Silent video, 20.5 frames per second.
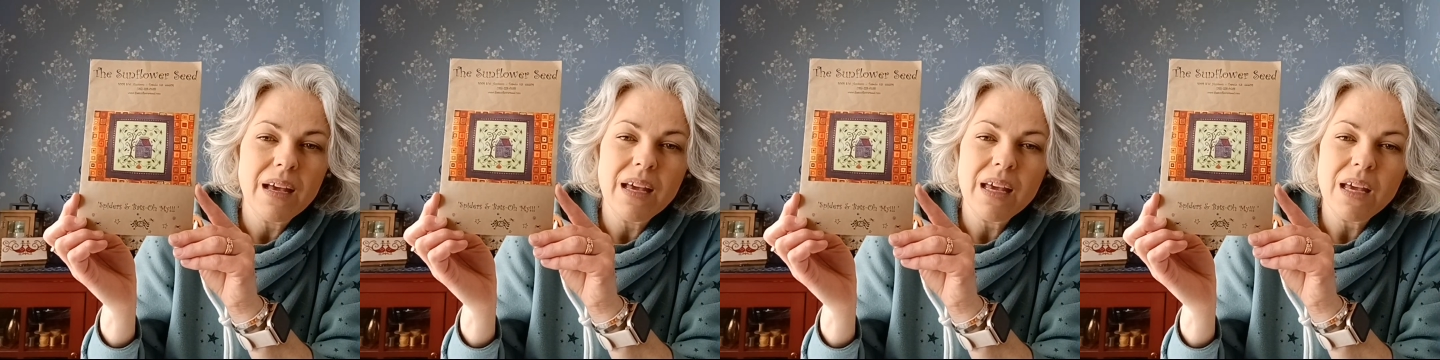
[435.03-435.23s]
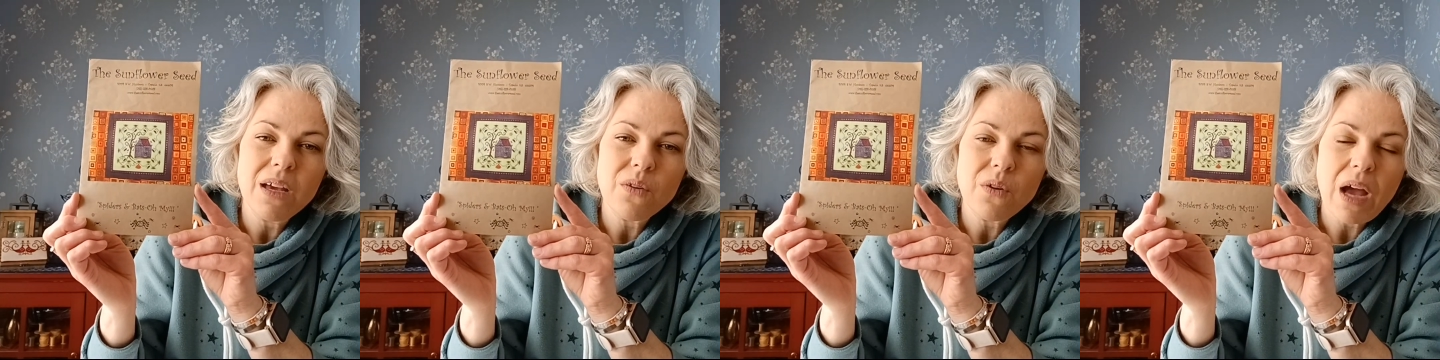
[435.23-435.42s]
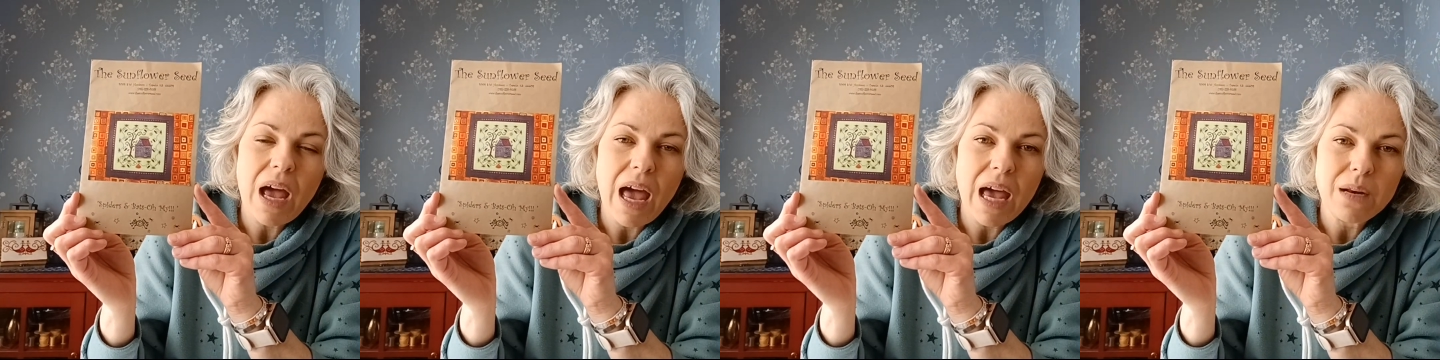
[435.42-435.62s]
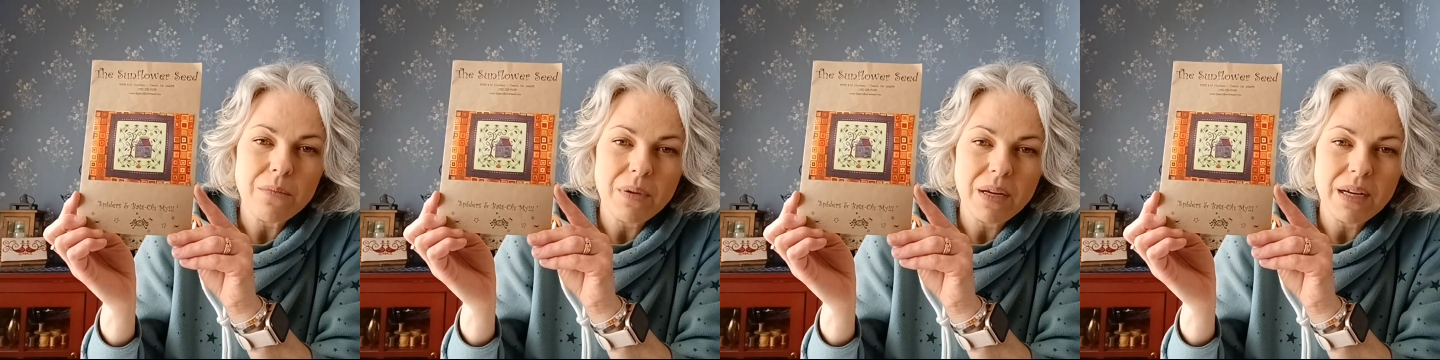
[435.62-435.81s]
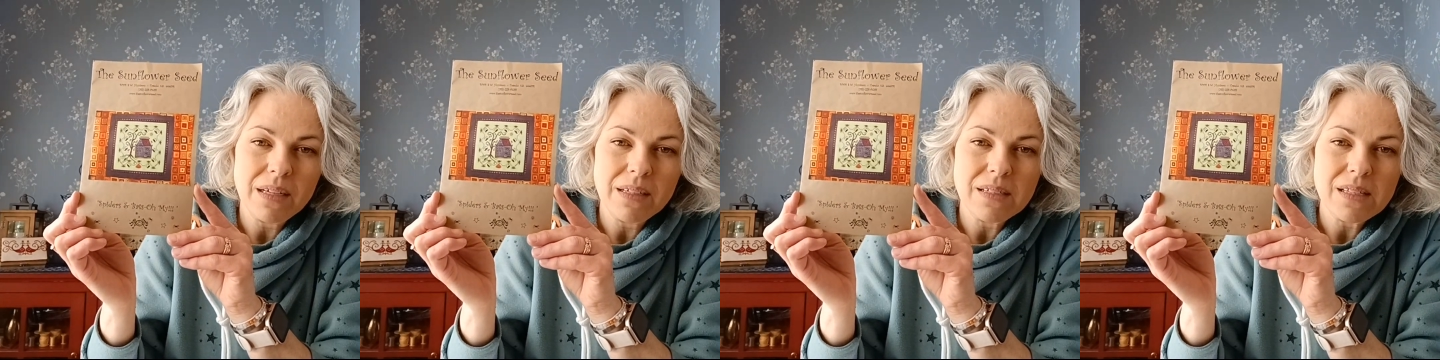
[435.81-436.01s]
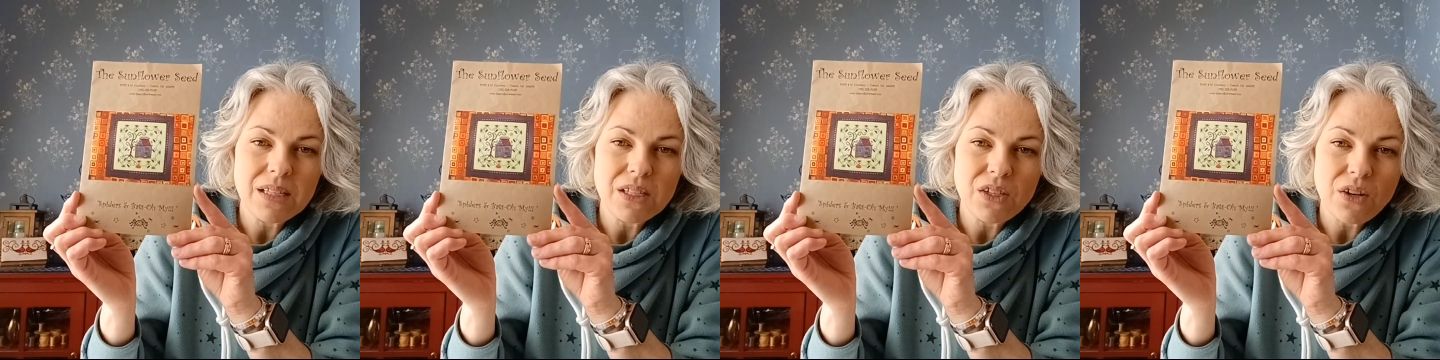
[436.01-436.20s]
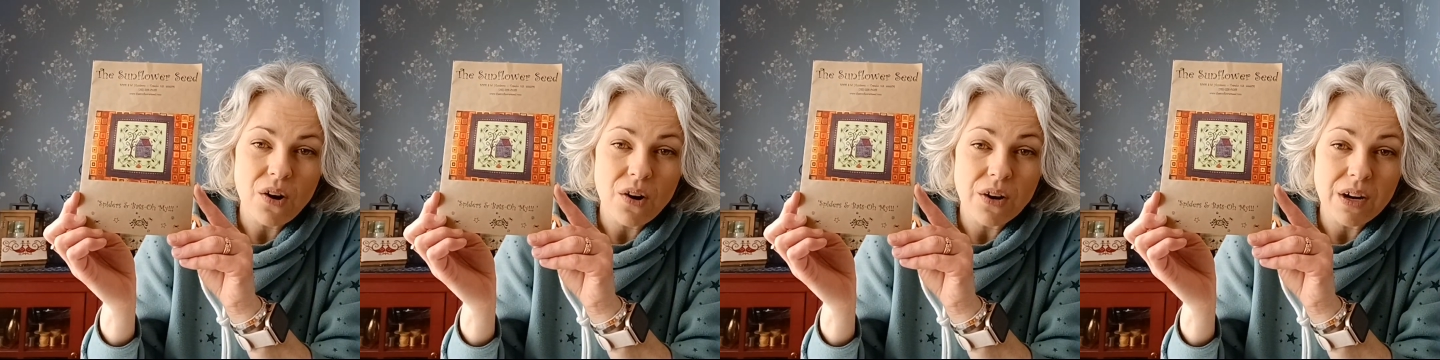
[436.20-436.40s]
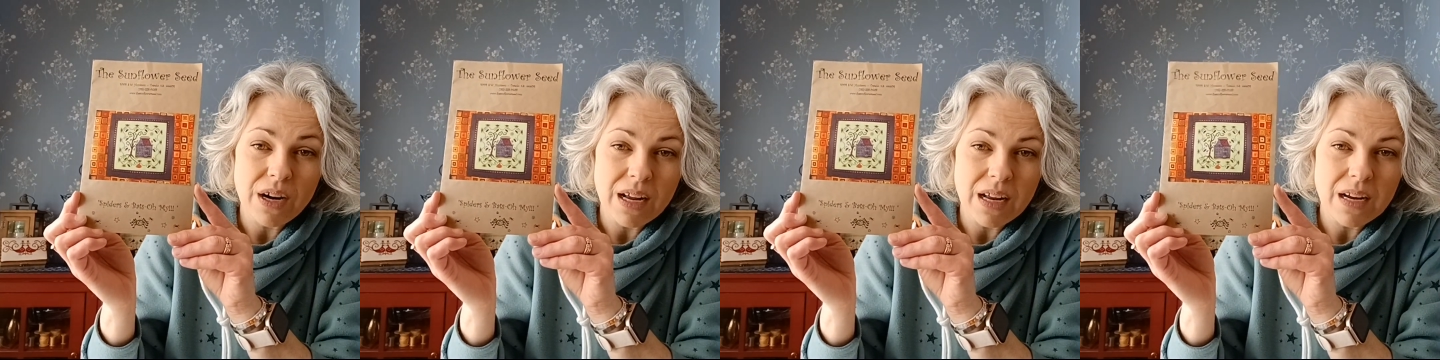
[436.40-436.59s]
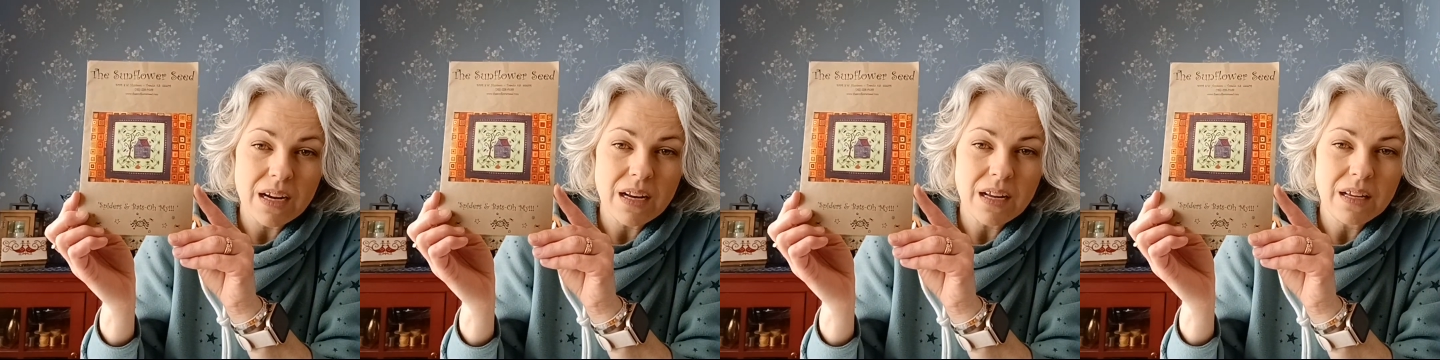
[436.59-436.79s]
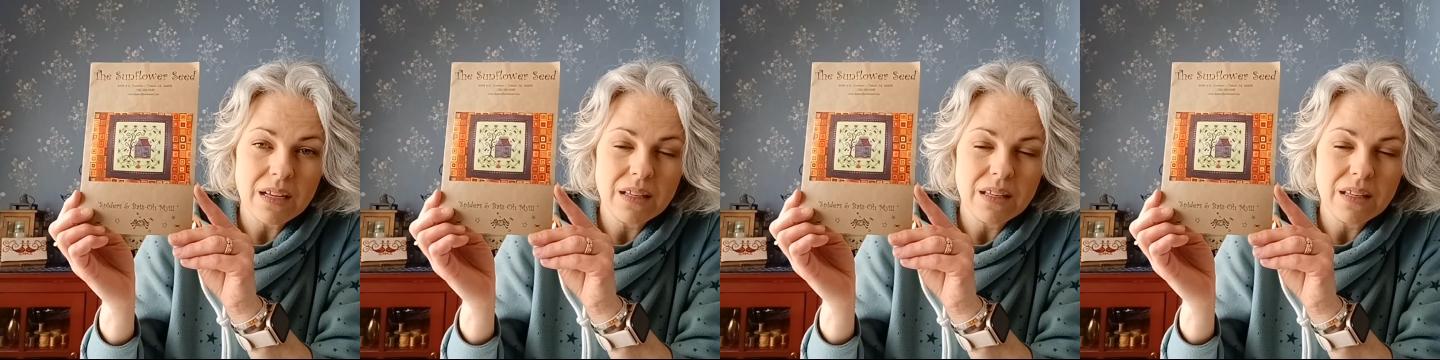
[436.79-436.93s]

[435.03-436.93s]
It had been started.